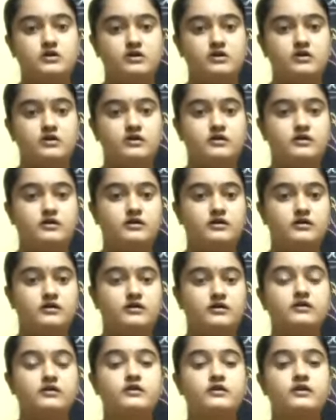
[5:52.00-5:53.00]

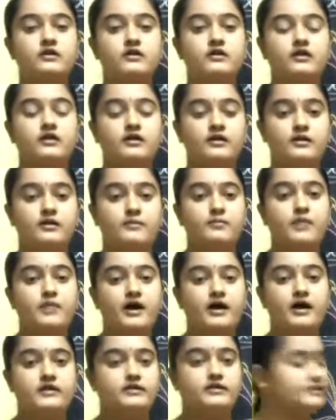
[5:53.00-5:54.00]

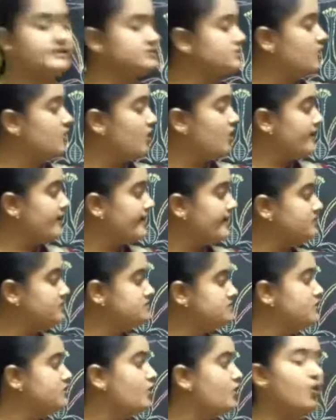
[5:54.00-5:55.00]
part is called
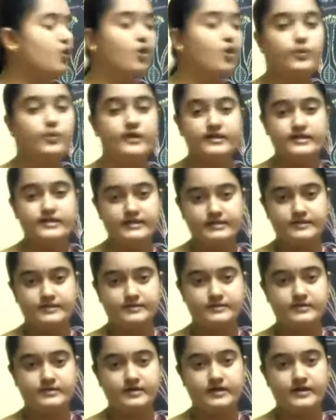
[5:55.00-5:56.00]
as ovary.
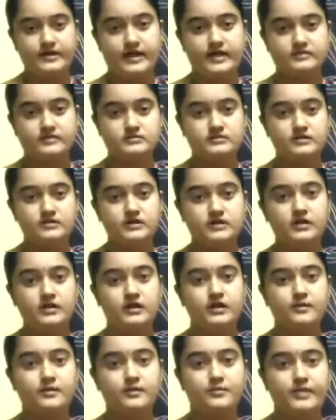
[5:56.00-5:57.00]
It has a
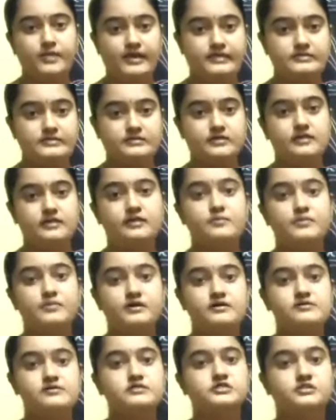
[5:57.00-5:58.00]
basal
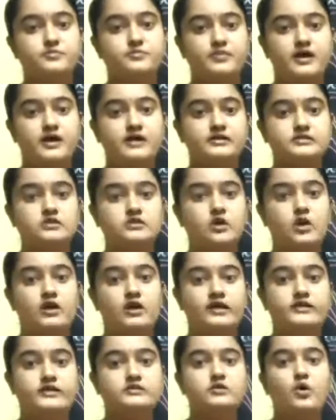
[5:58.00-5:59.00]
bulged part is called
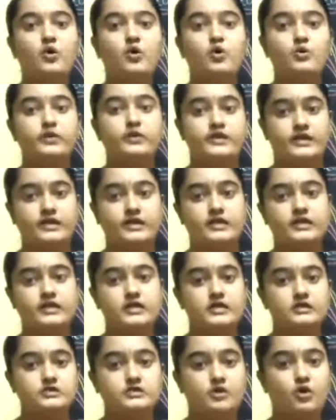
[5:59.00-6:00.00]
as ovary.
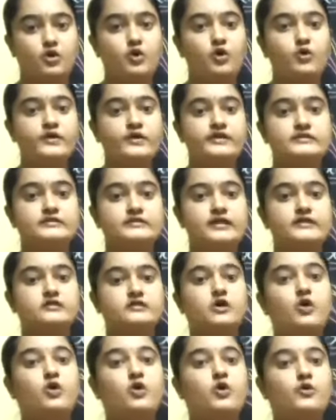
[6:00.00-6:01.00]
So inside the
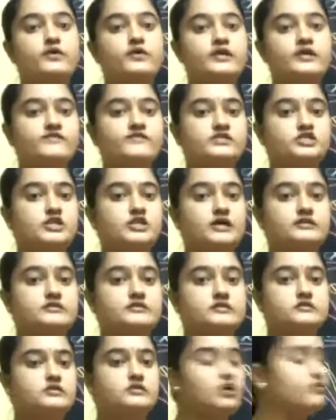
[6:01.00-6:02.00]
ovary which
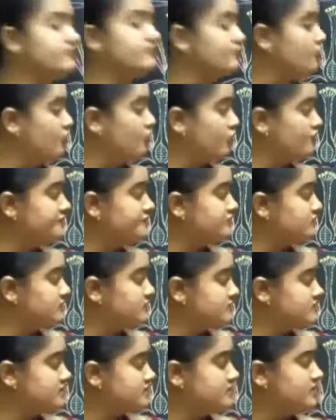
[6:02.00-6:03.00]
consists of
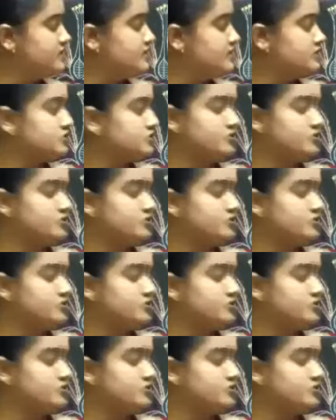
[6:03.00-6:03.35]
ovules. So